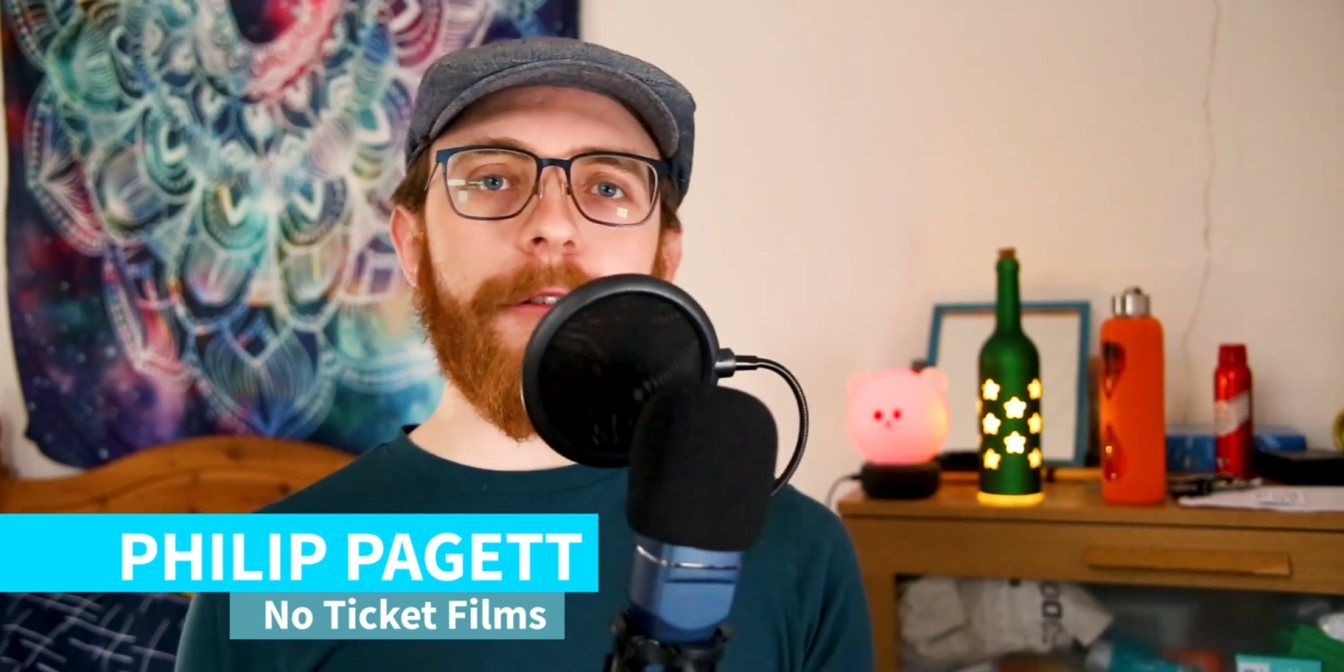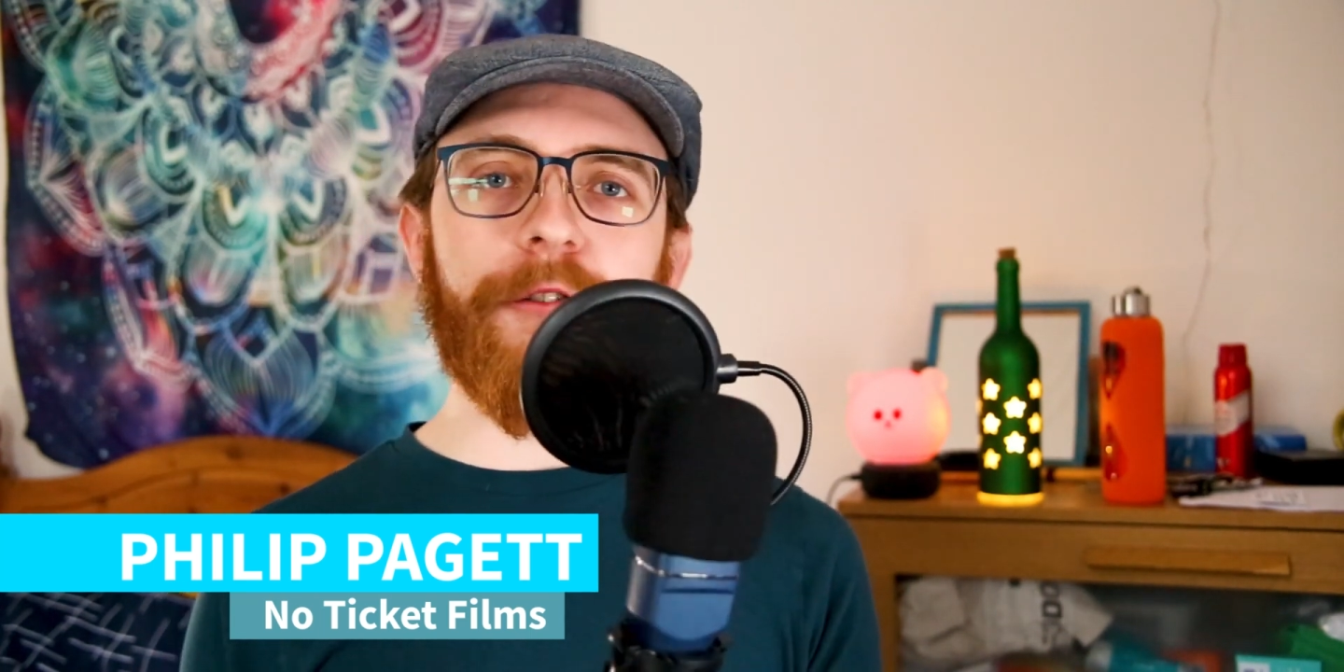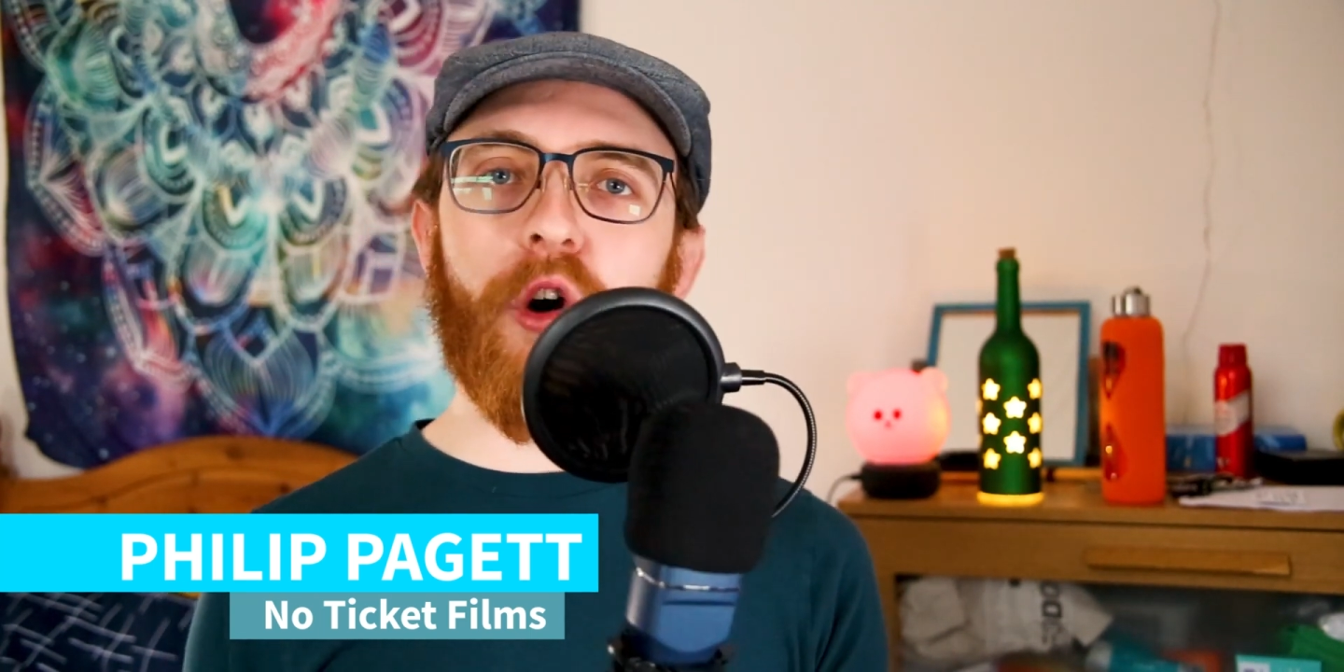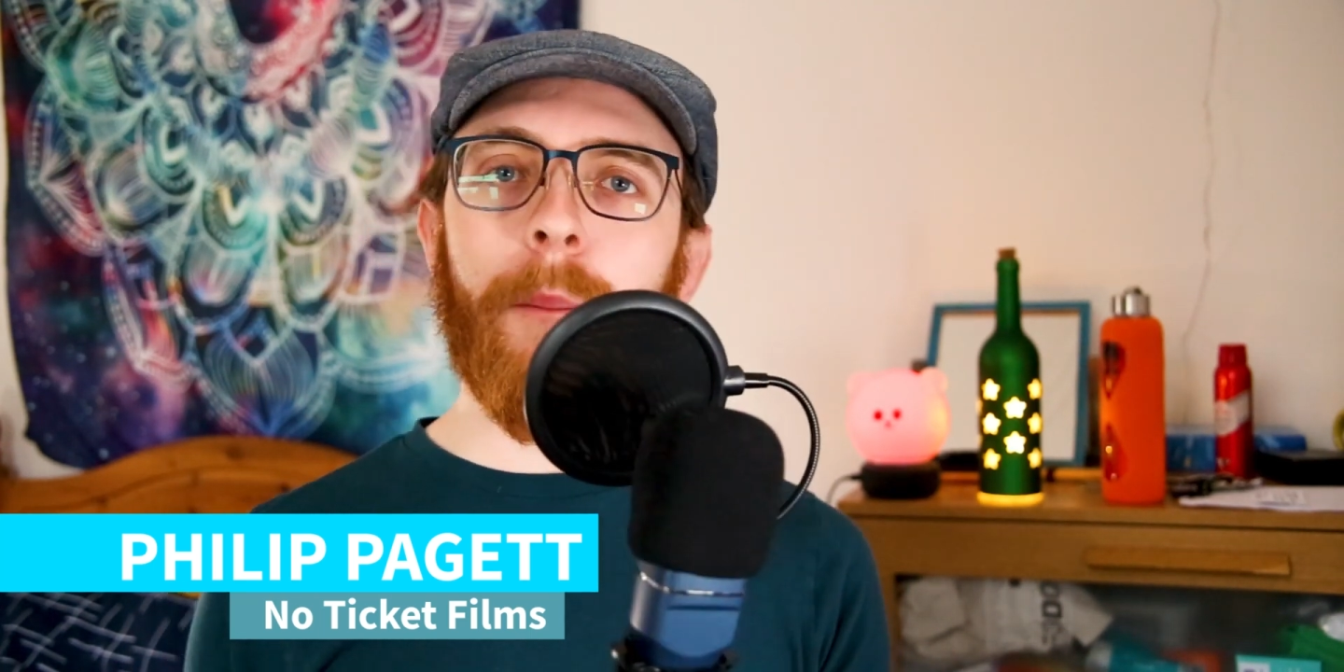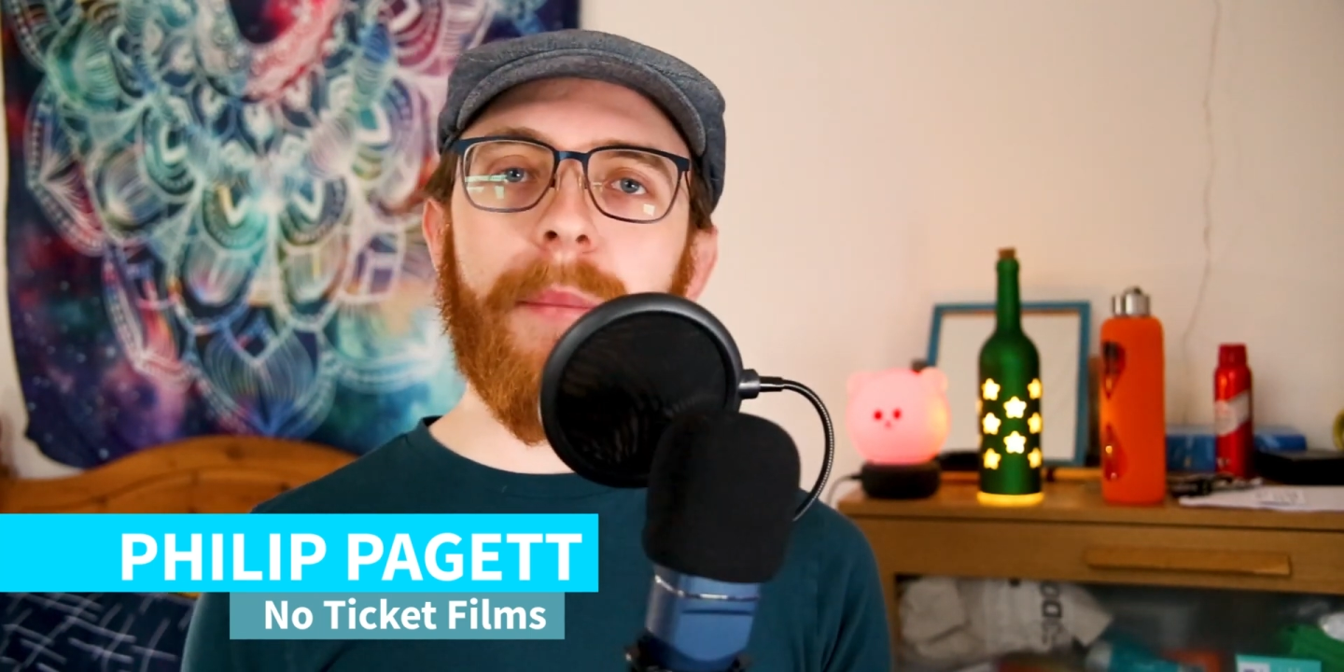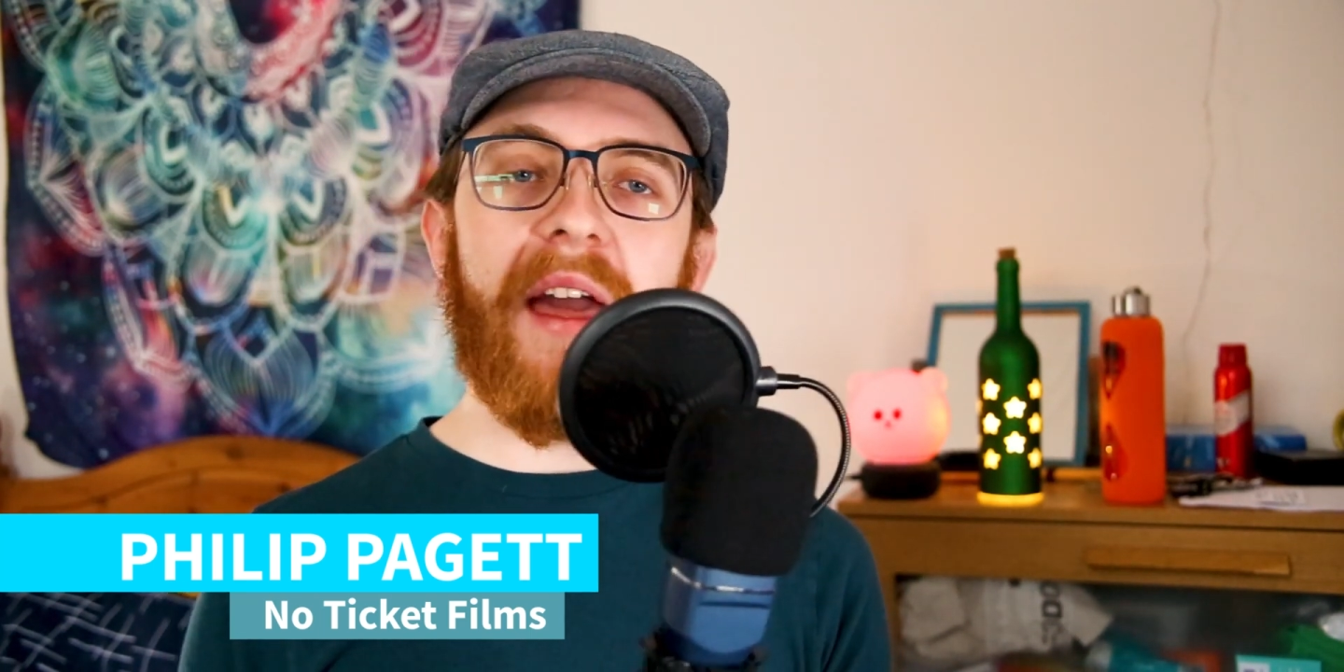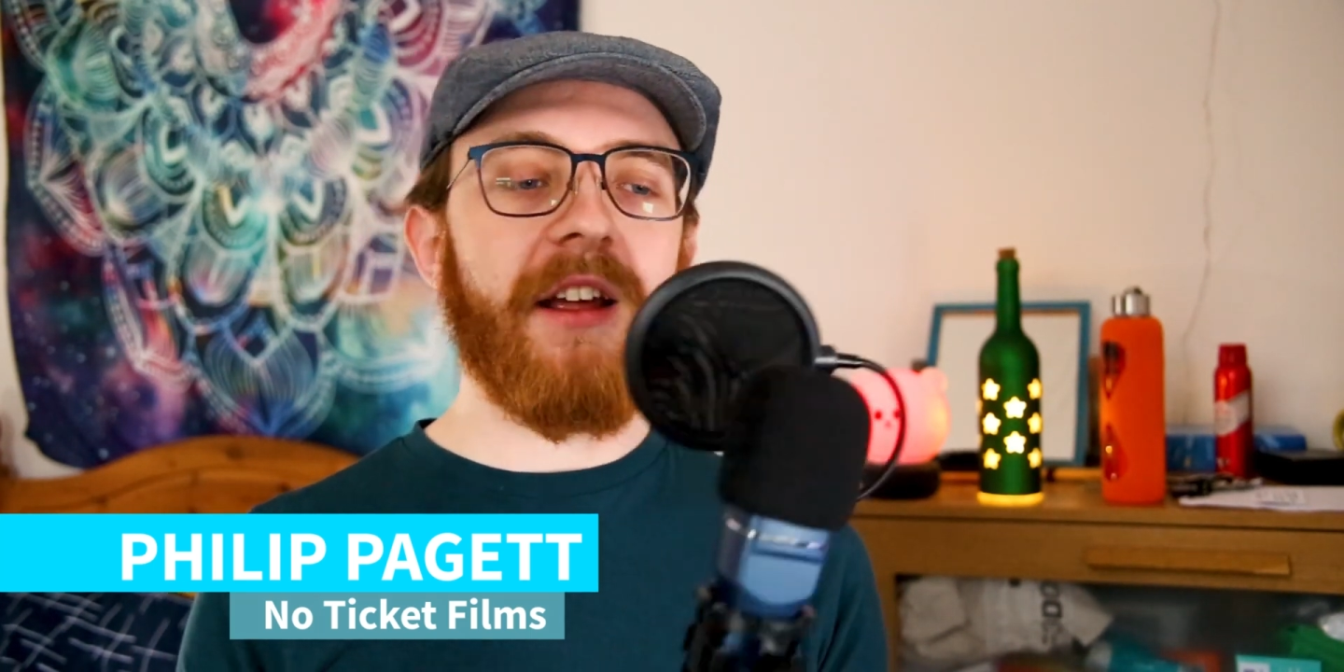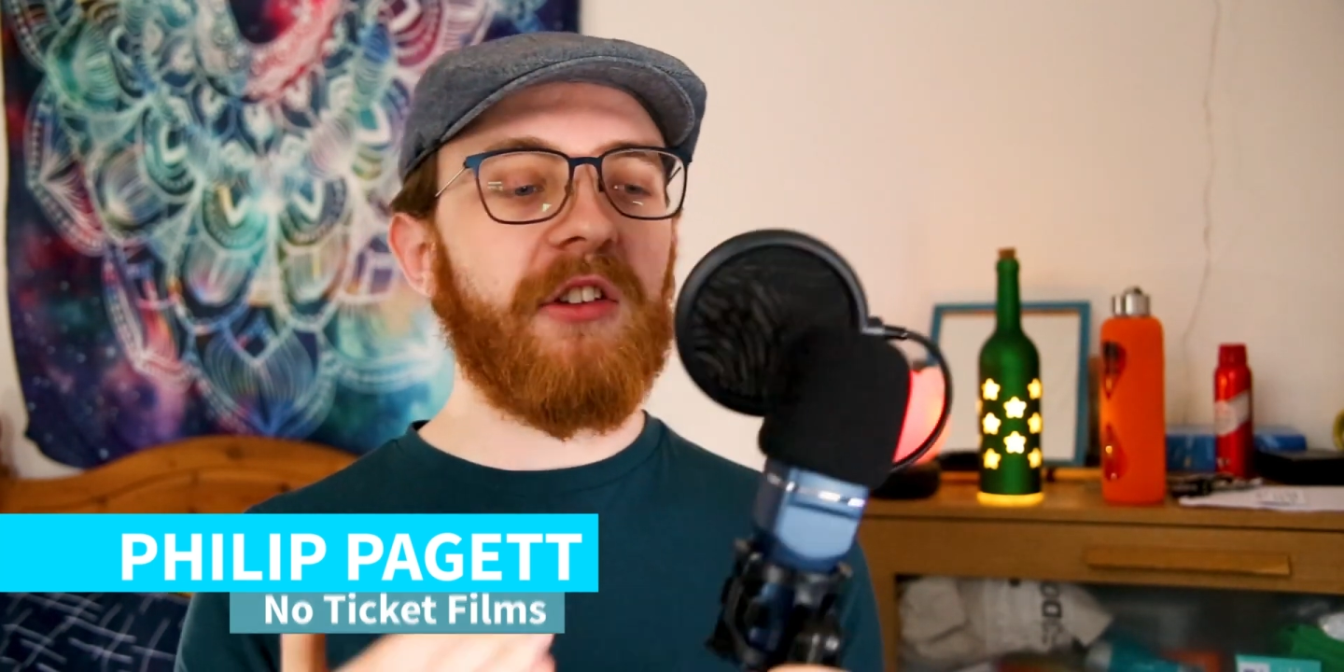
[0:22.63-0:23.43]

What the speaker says: from an